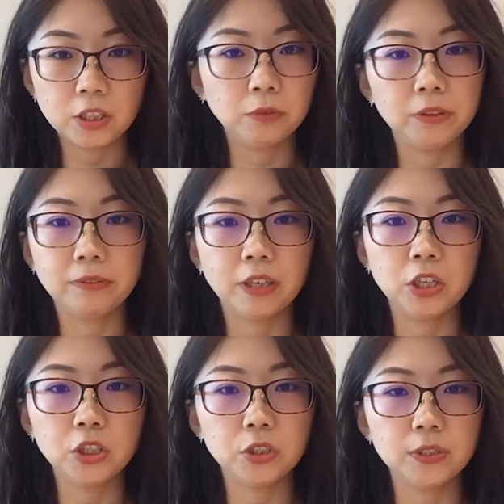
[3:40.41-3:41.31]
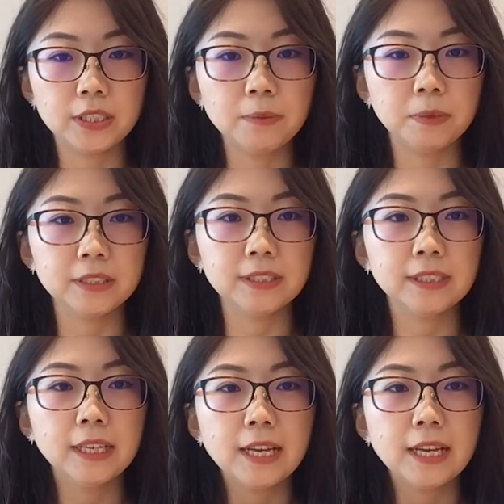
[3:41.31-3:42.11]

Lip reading: of the financial statements